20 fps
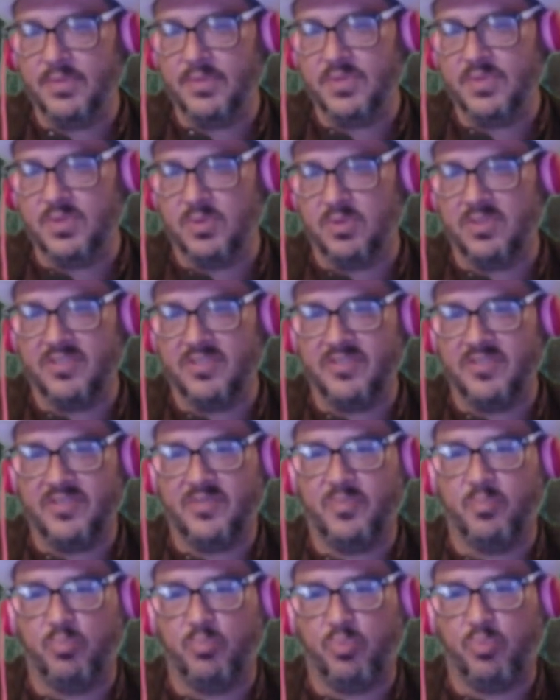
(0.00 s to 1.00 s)
sort
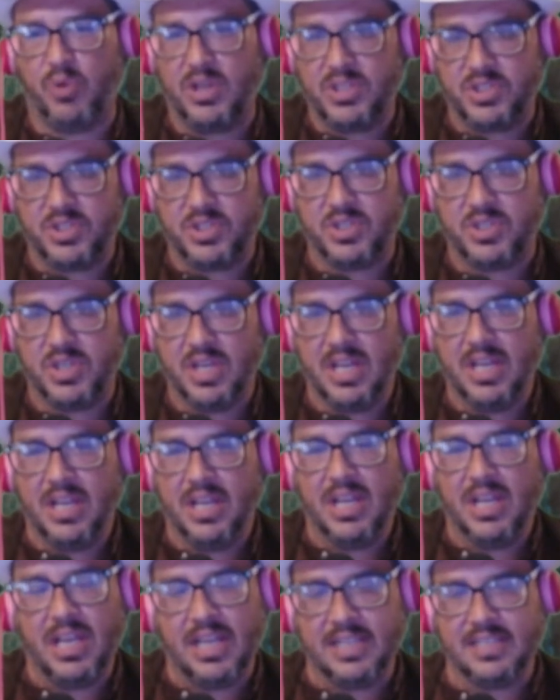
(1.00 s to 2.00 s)
of brush
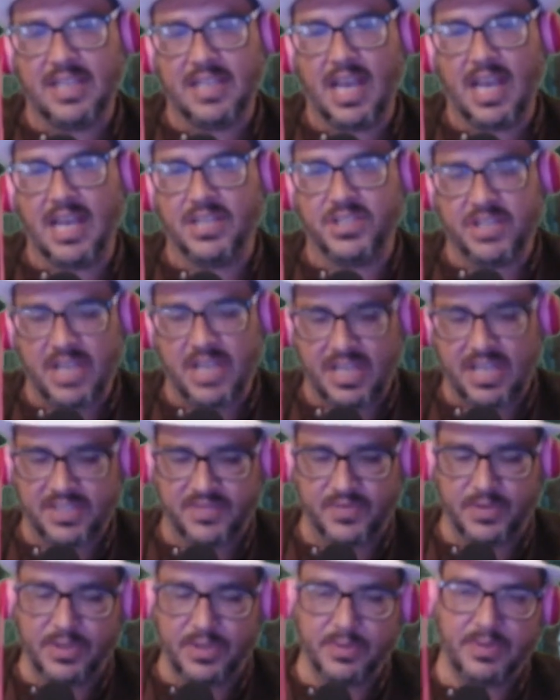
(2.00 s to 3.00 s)
aside checks
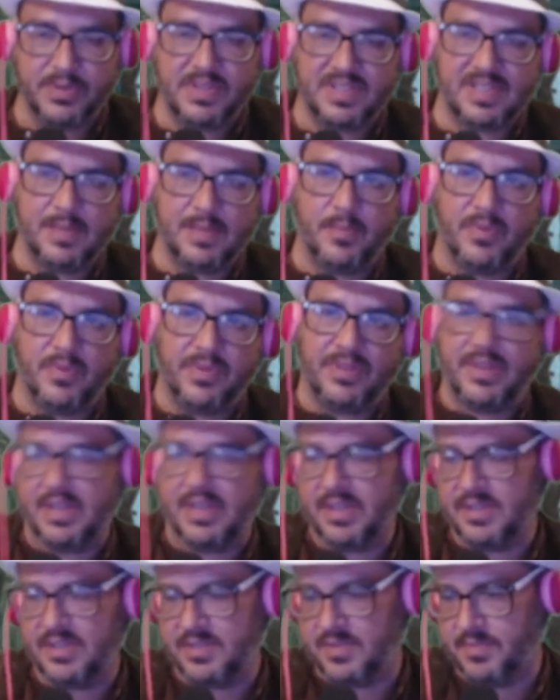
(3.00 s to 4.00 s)
for doing simple
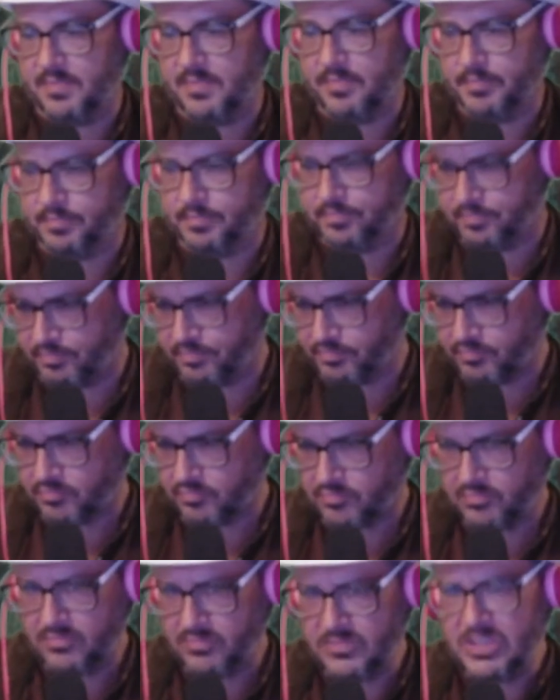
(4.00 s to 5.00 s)
things.
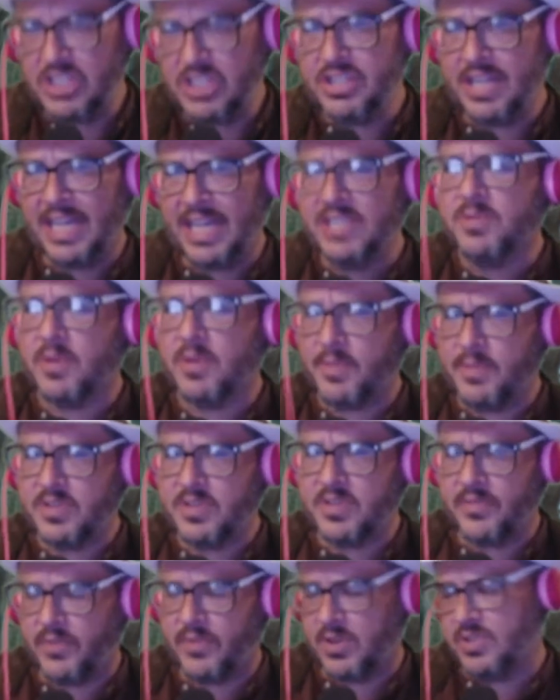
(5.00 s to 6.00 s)
Are you guys with me
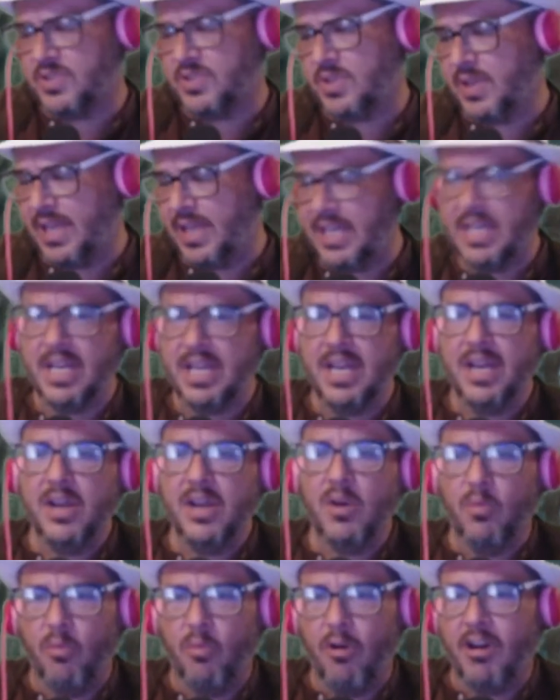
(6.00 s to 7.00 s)
so far? So like
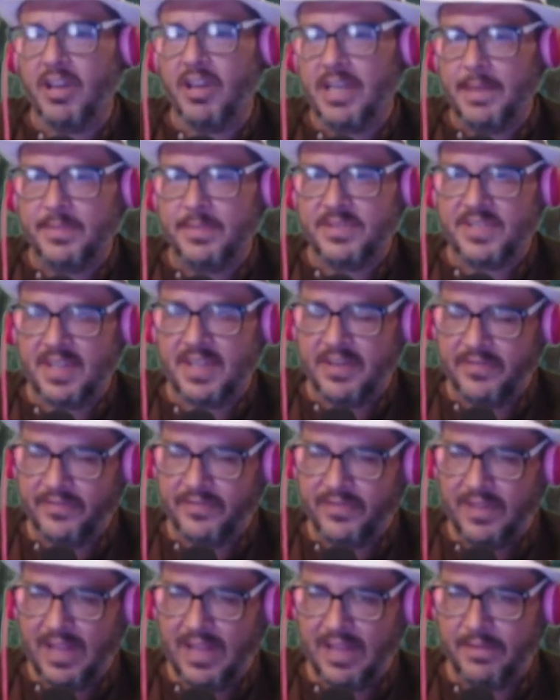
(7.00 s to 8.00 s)
walking up a flight of
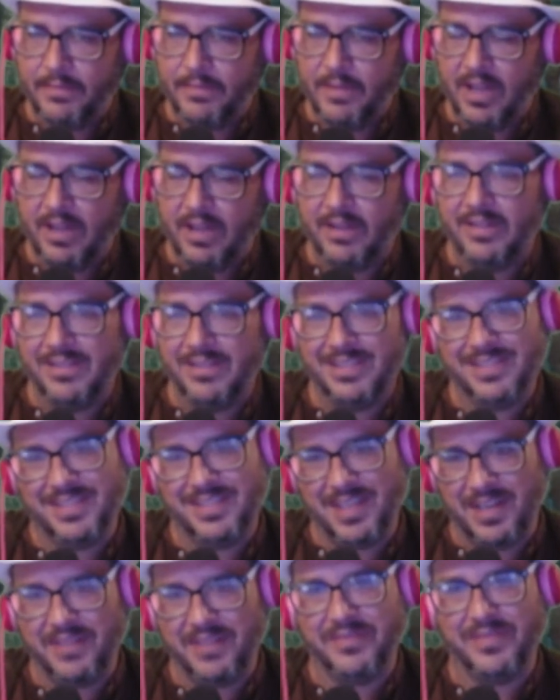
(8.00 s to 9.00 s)

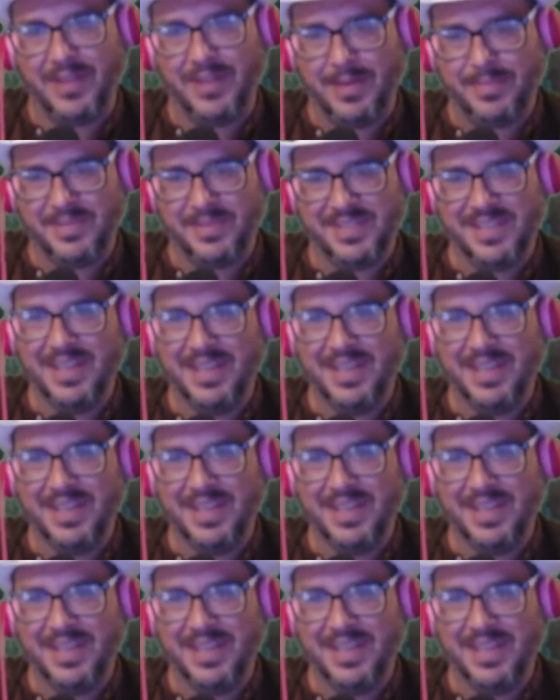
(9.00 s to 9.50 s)
steps,